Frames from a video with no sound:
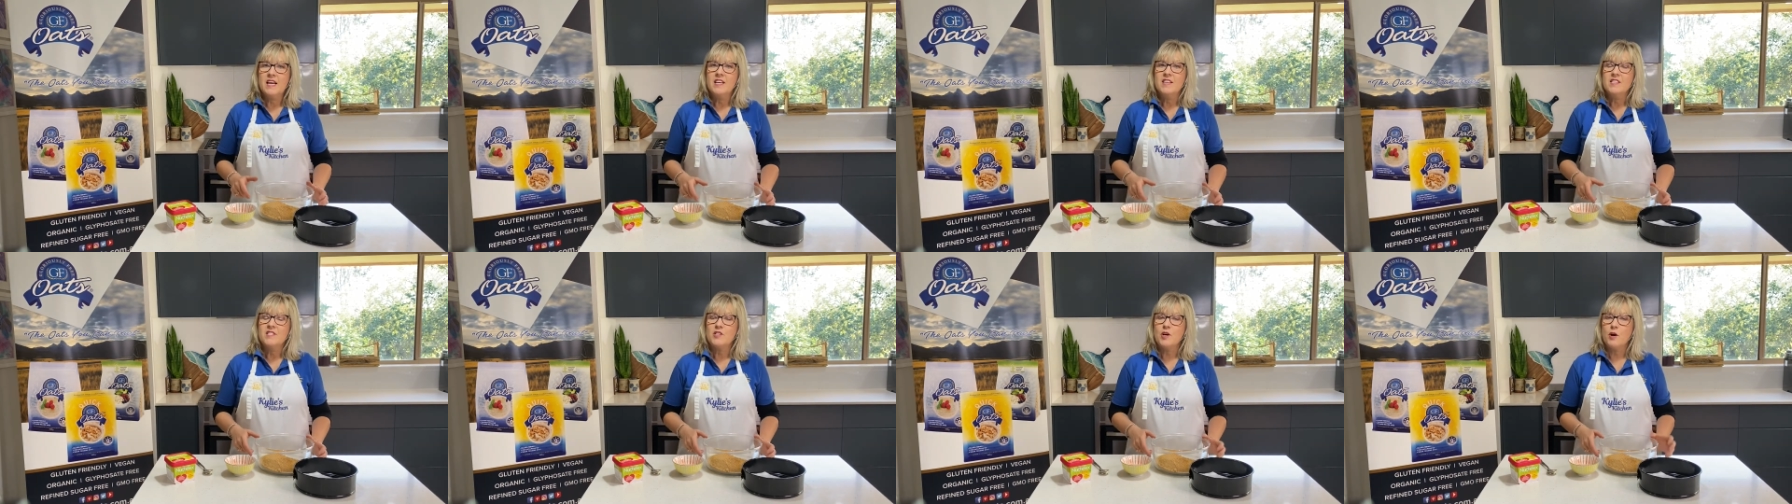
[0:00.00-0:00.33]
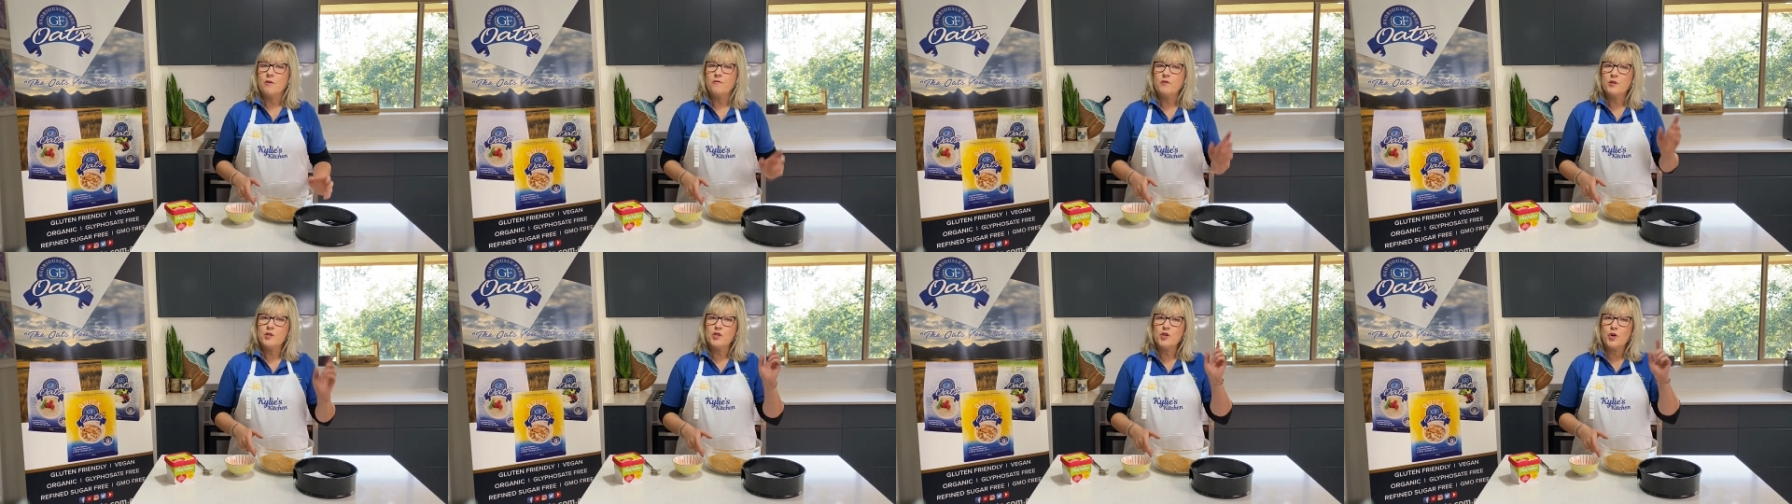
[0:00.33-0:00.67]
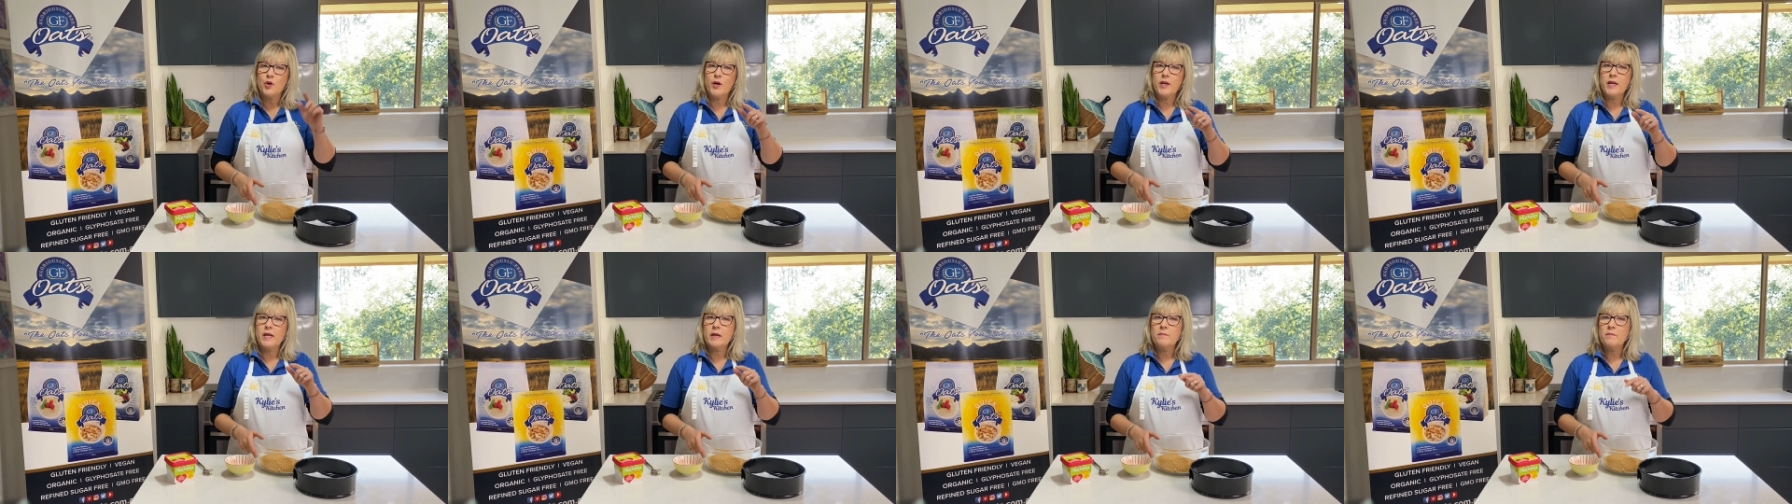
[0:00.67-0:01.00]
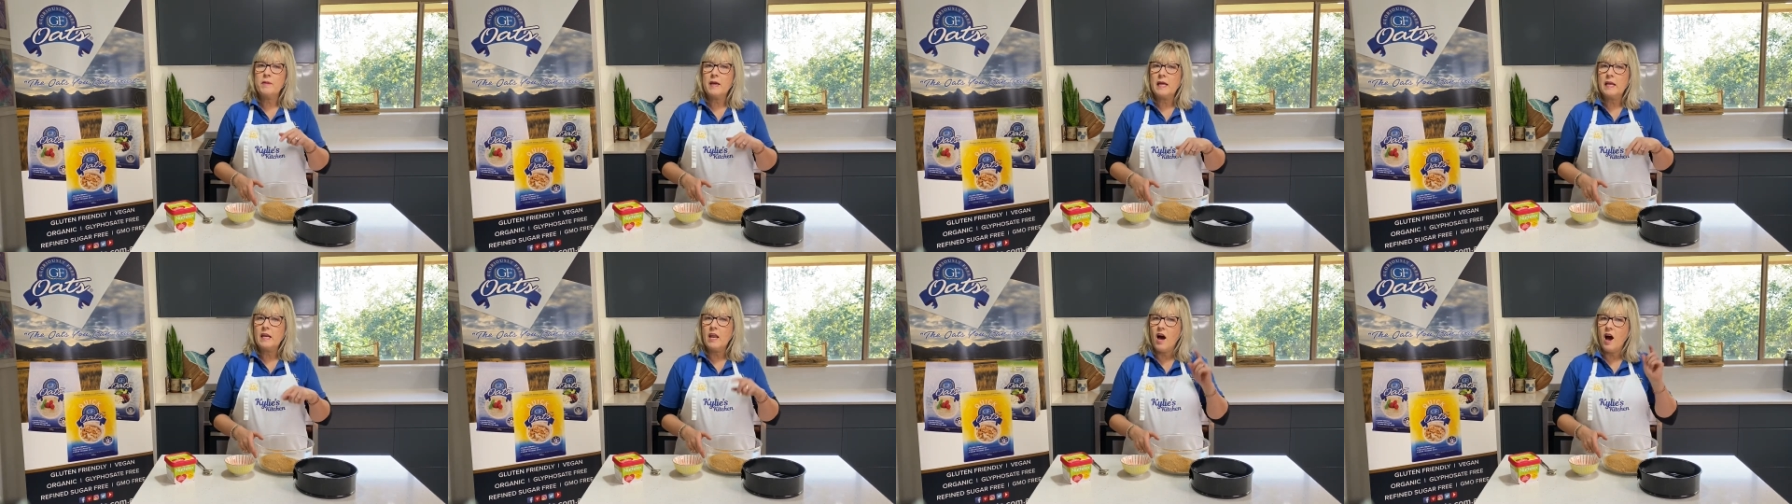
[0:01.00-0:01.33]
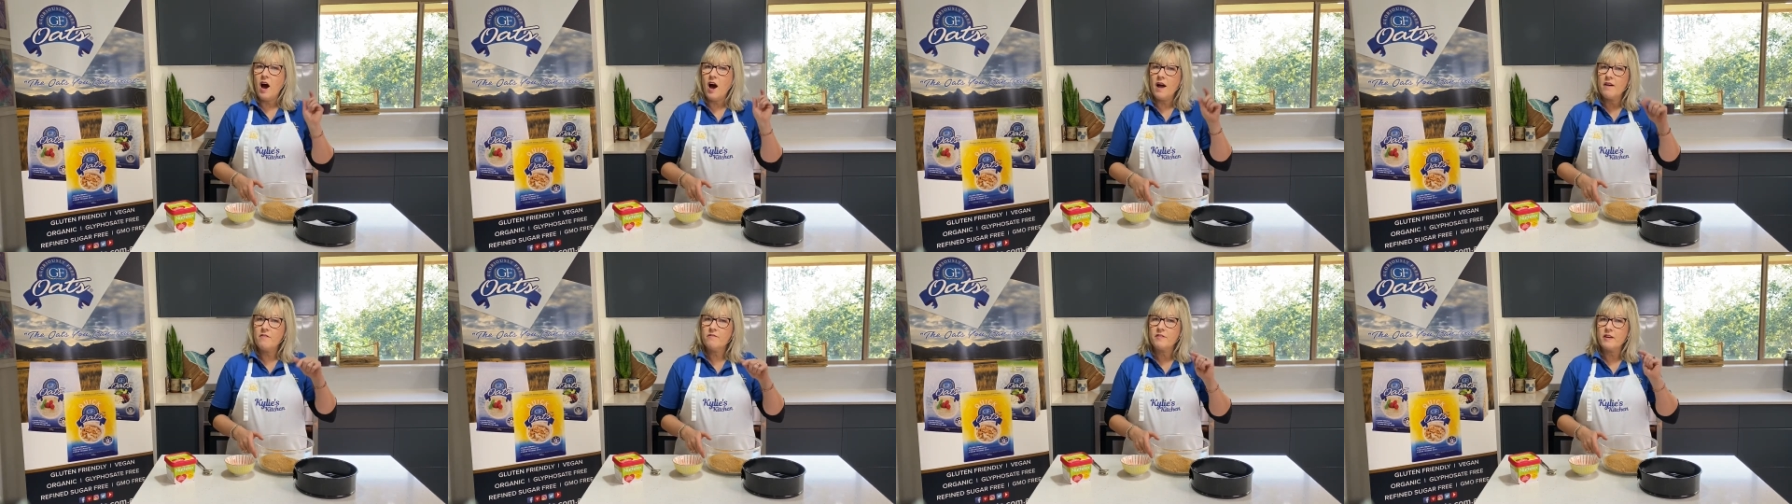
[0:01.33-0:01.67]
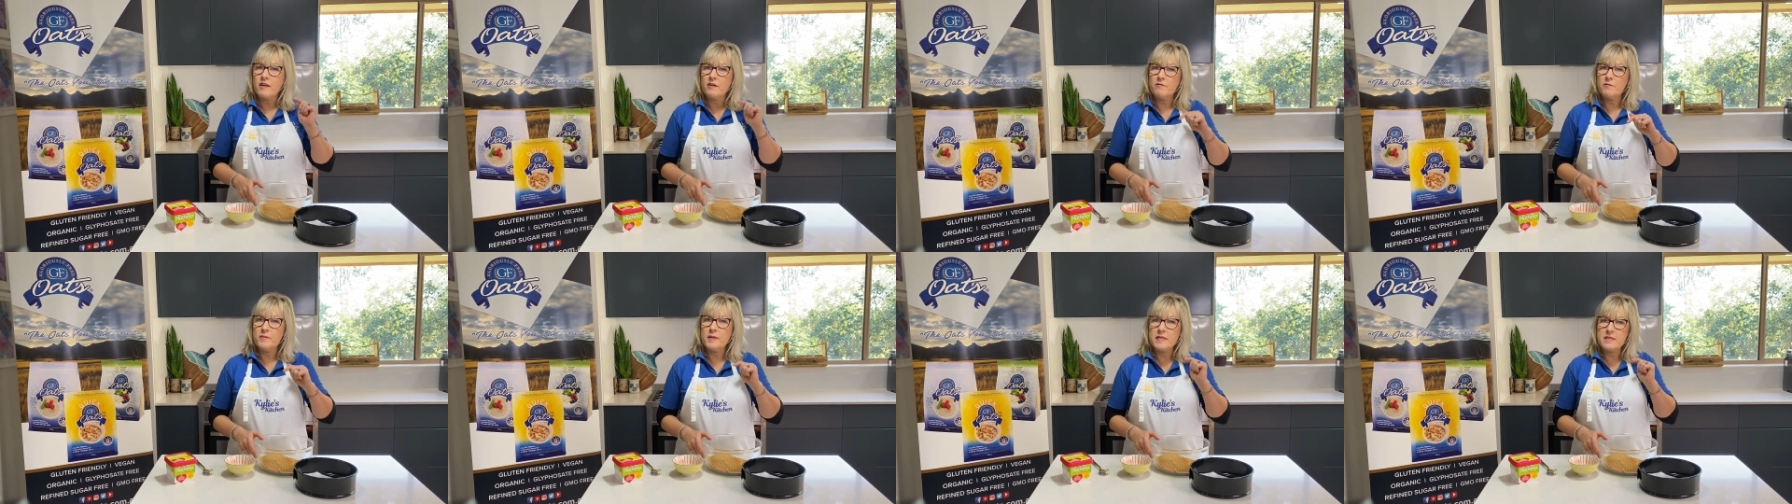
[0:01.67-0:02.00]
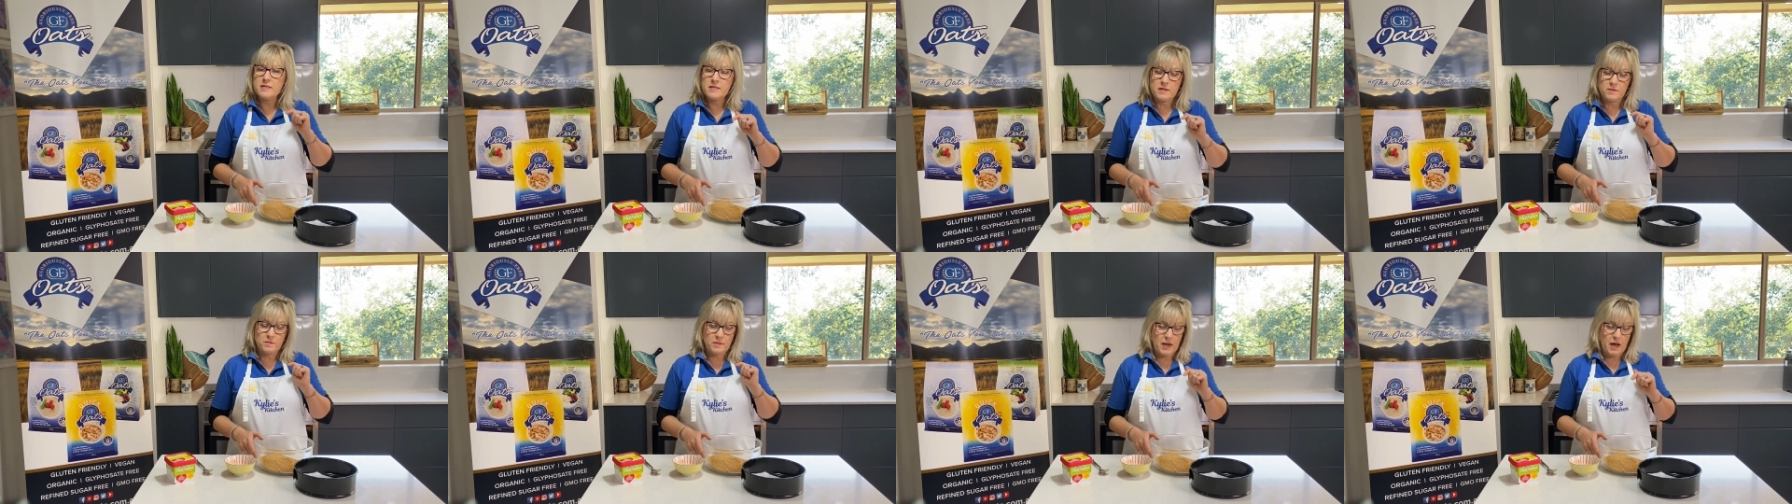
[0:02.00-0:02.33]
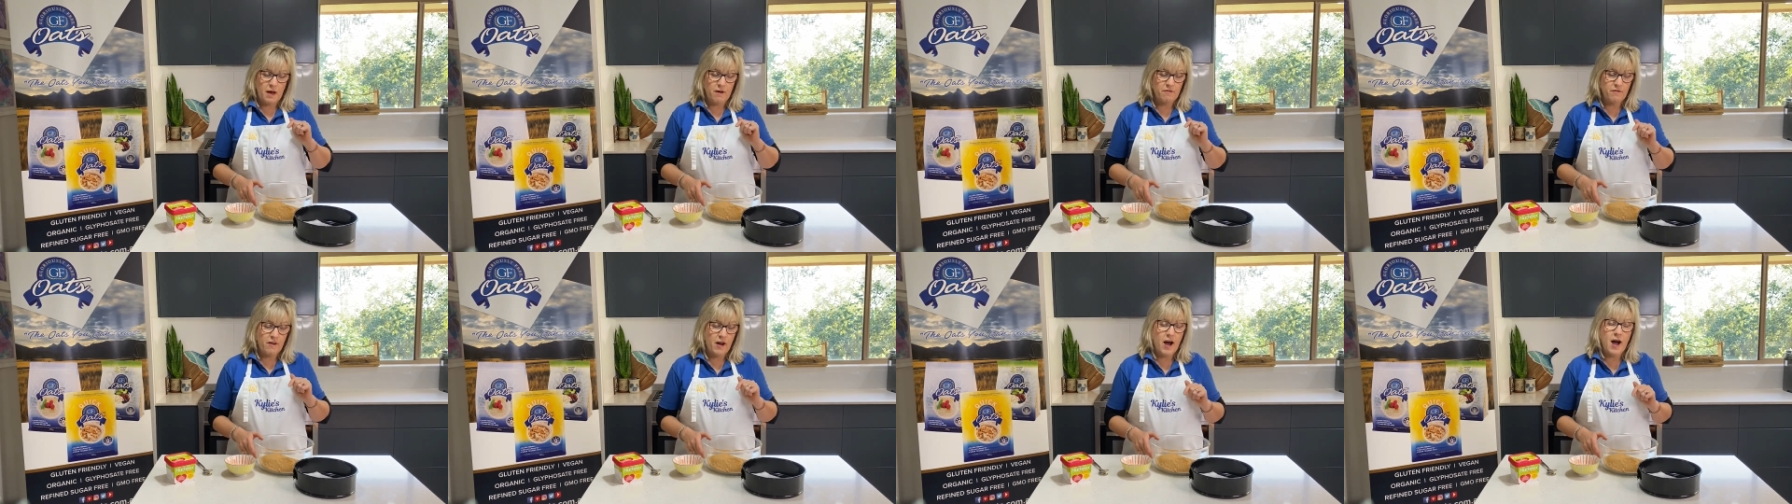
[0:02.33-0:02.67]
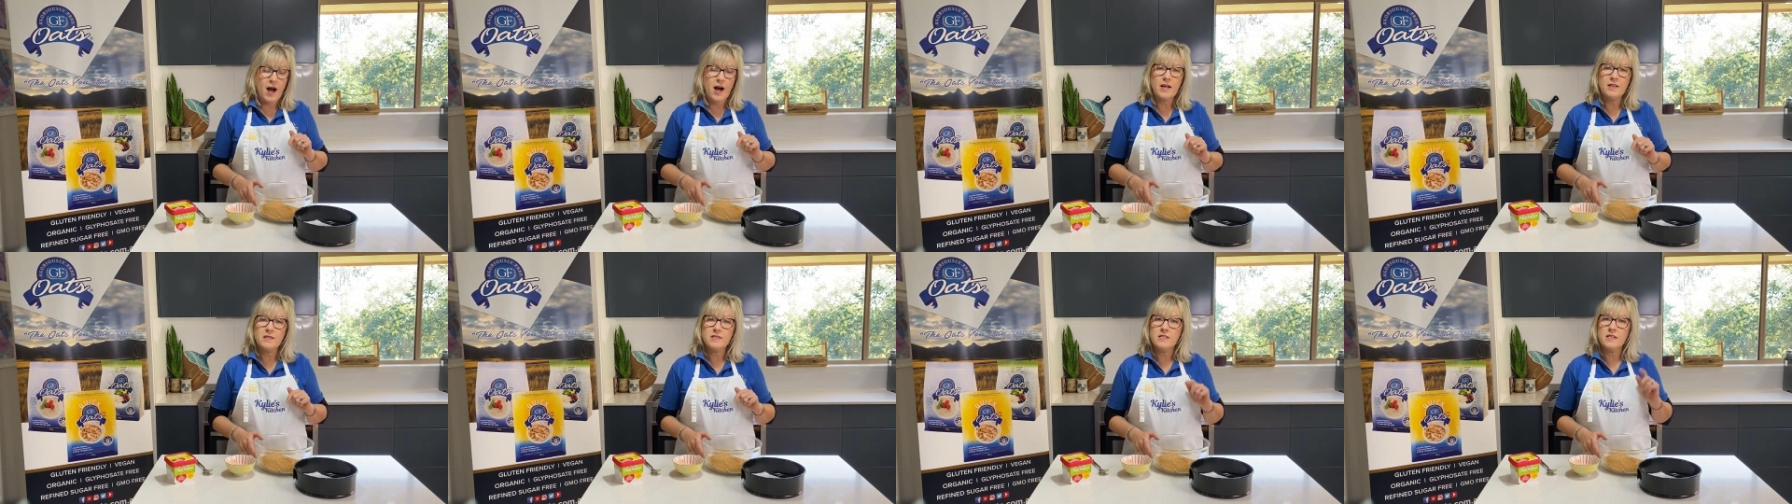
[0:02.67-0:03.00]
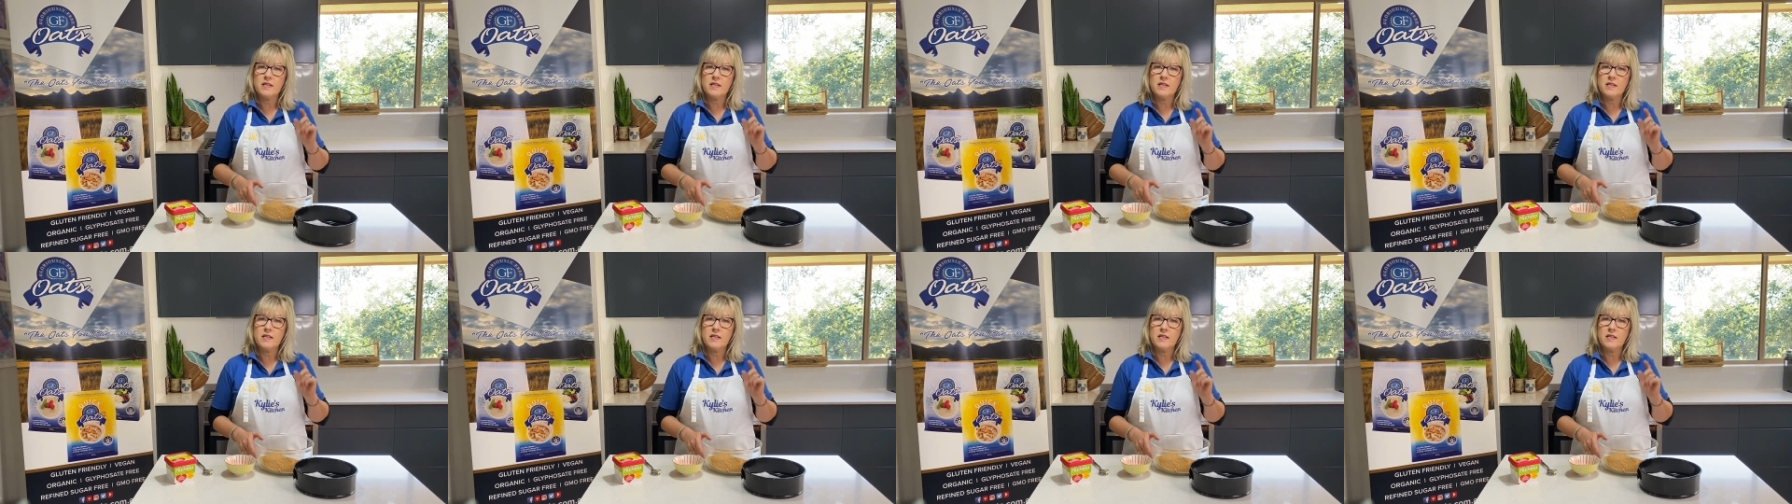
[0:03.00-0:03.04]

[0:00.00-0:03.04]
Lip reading: So if you're joining me live, give me some love hearts,